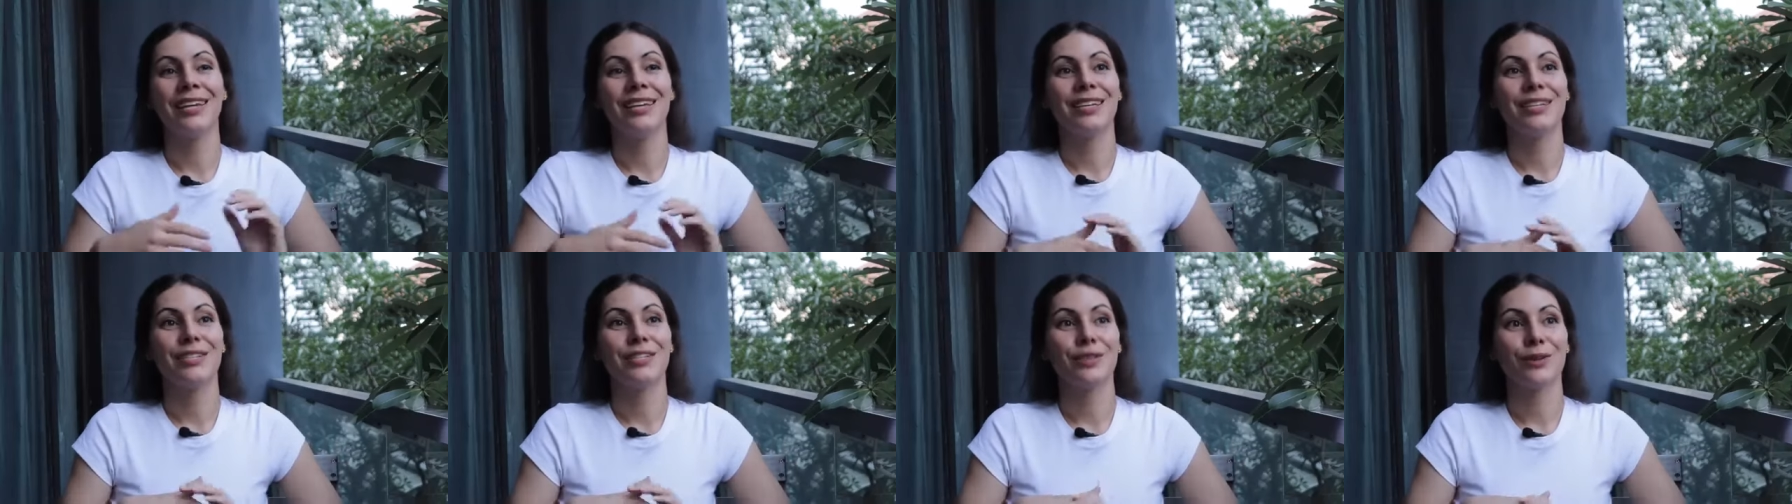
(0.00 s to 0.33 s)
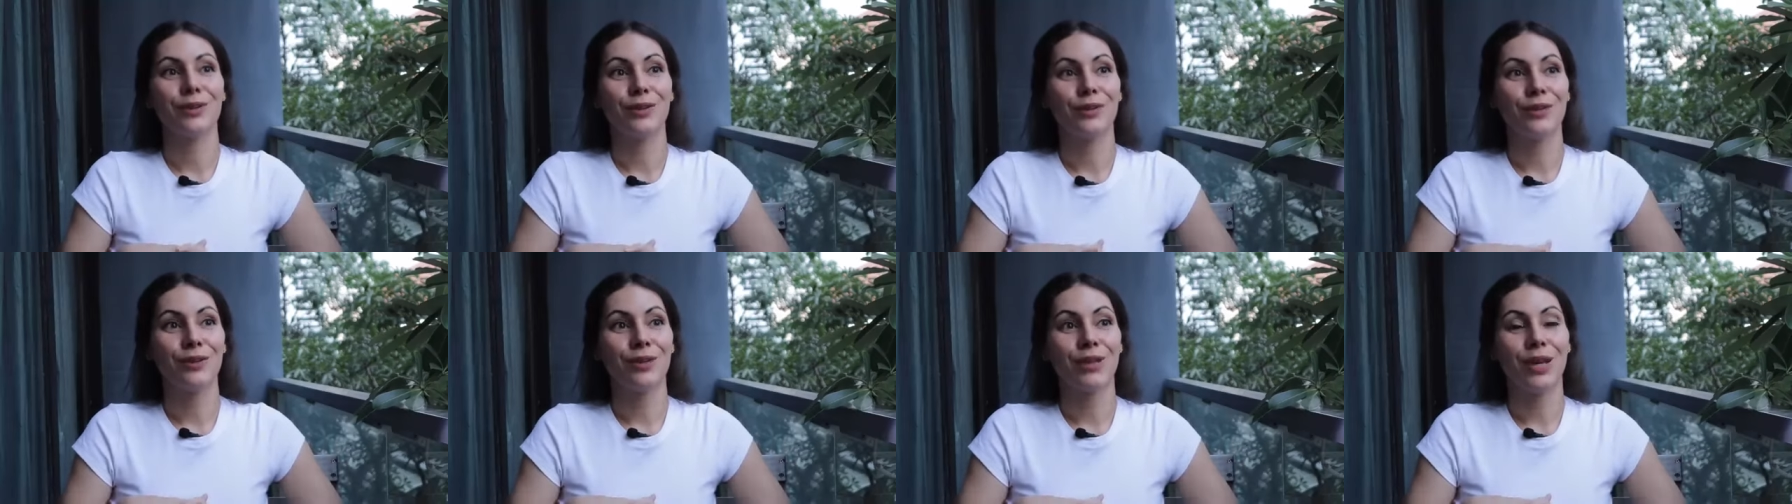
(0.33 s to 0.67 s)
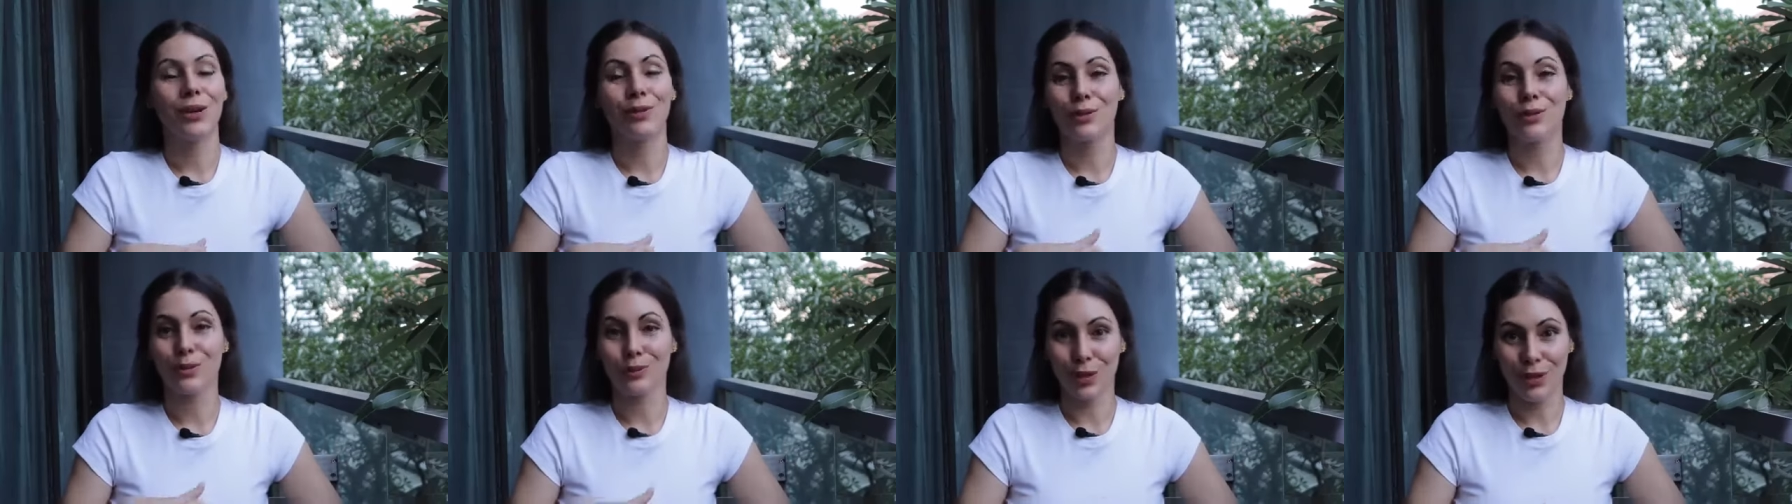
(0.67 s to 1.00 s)
So
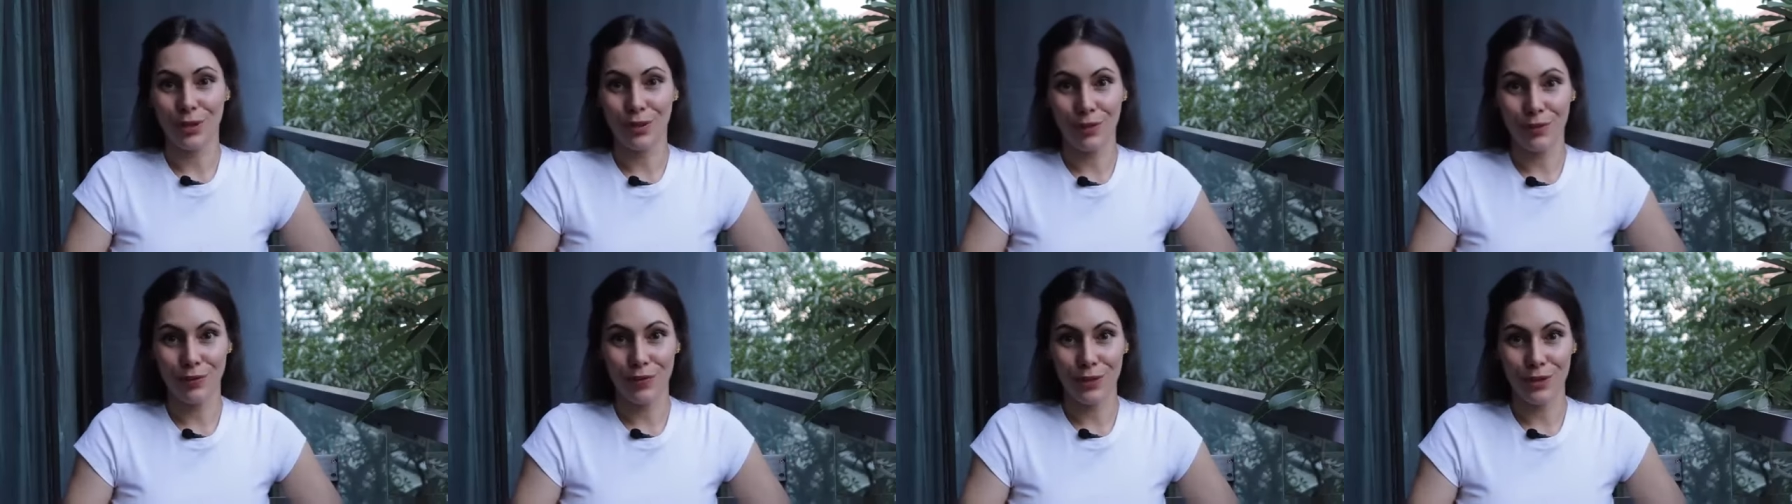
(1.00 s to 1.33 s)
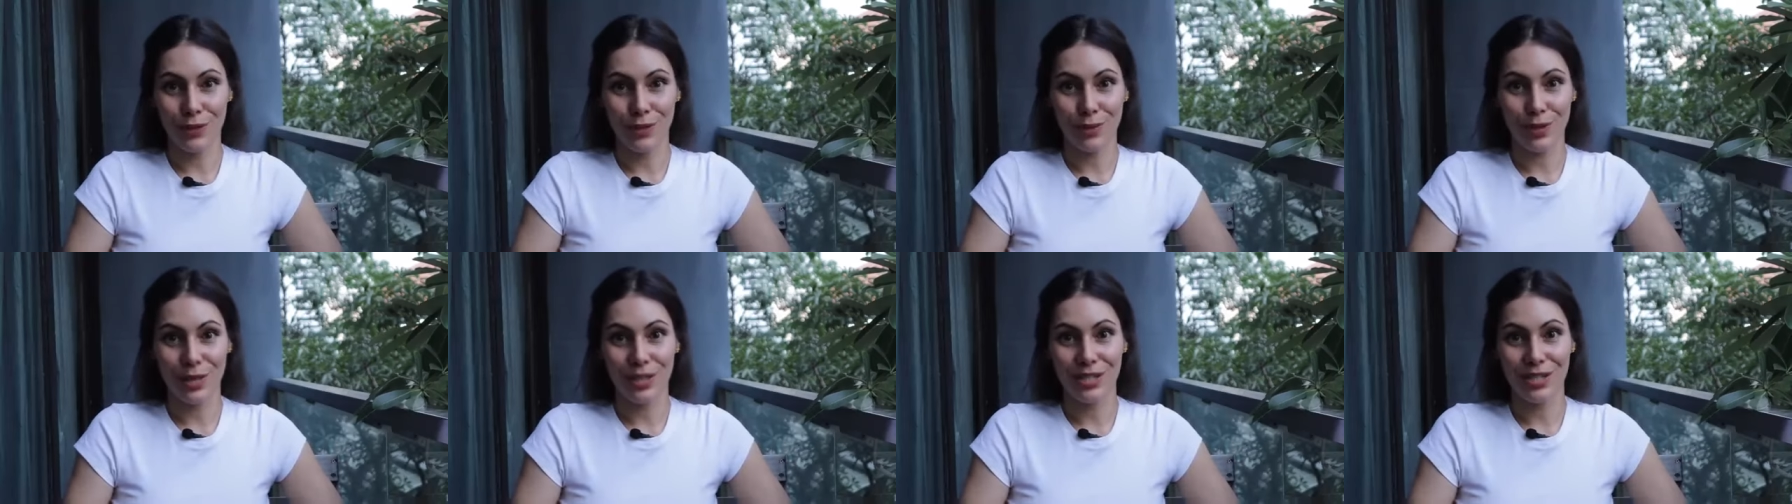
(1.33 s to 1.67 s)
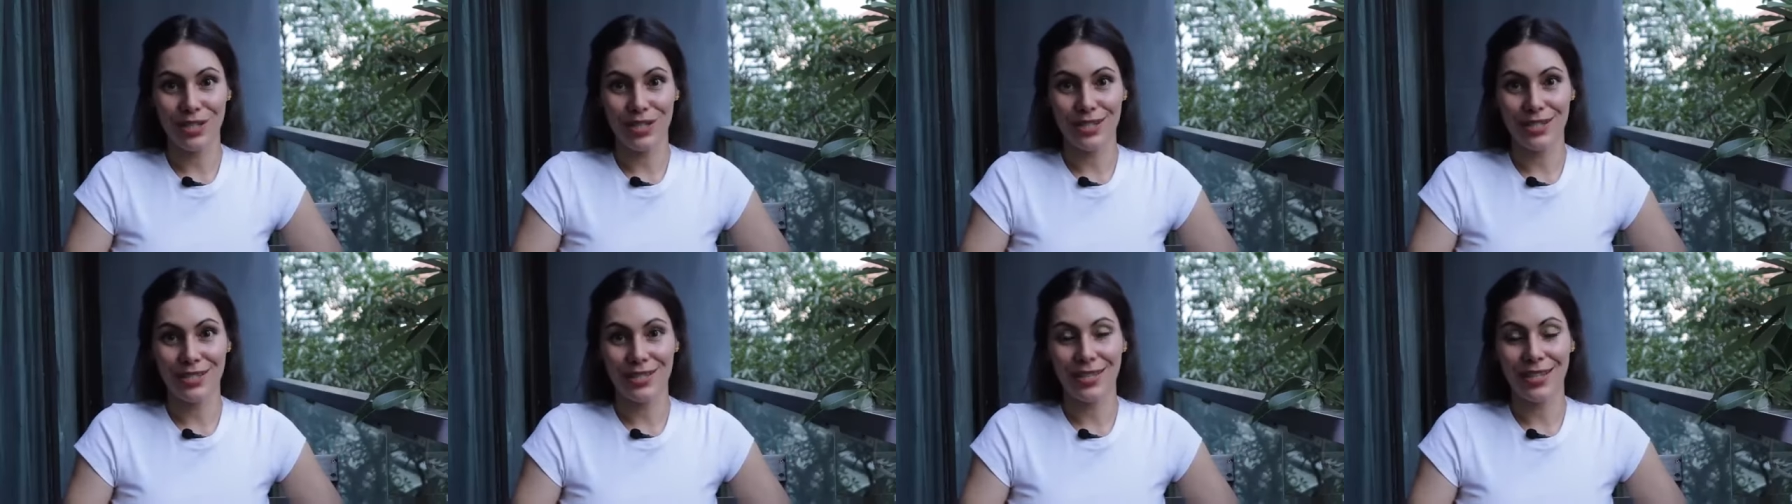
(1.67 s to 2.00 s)
that was one of the first
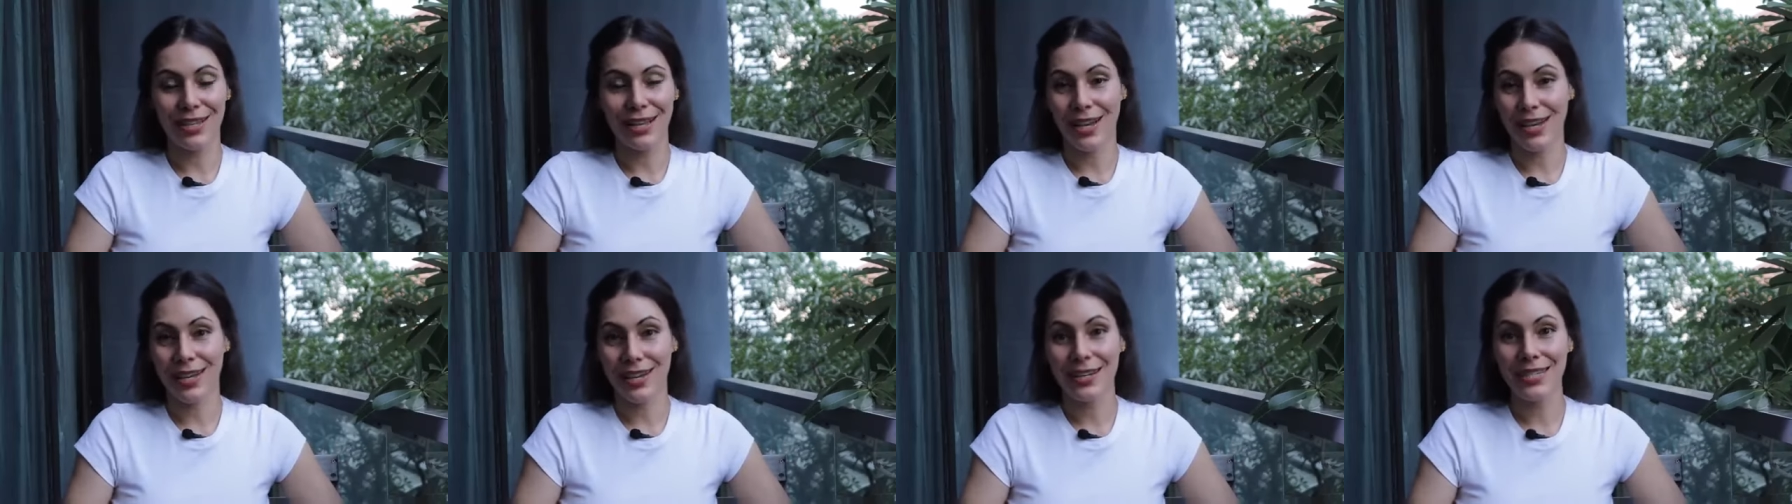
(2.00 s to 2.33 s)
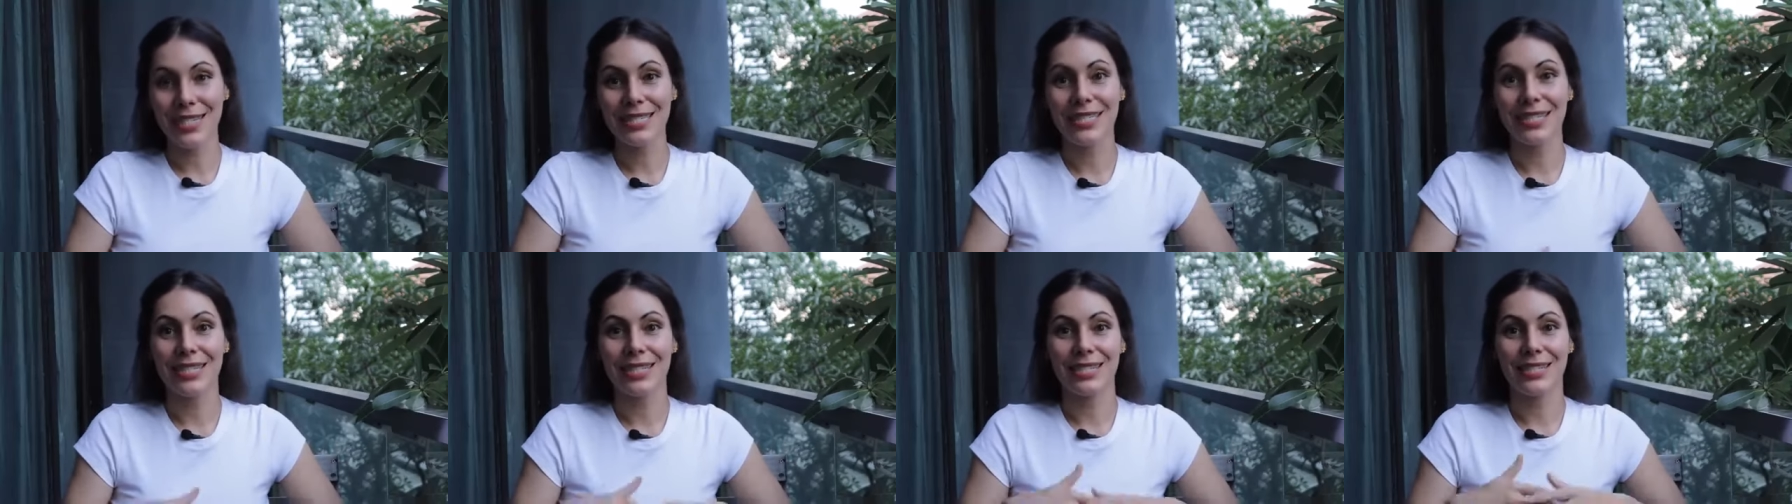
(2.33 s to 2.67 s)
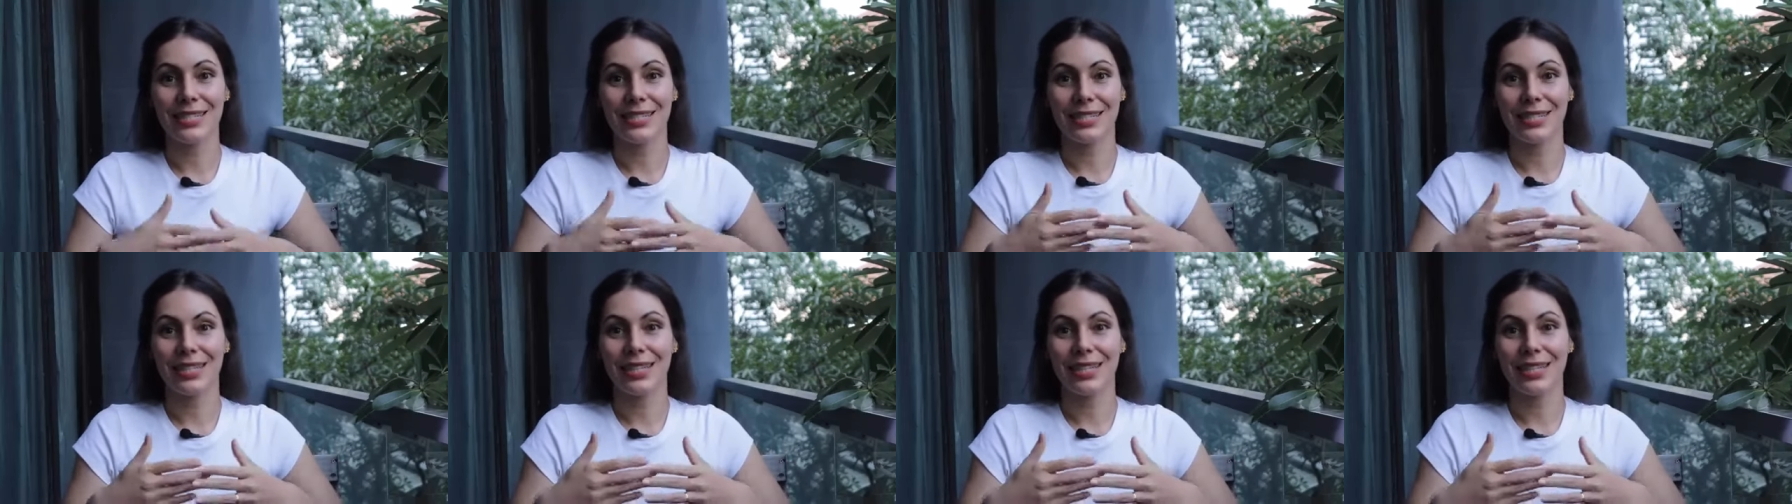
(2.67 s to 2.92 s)
questions they asked, is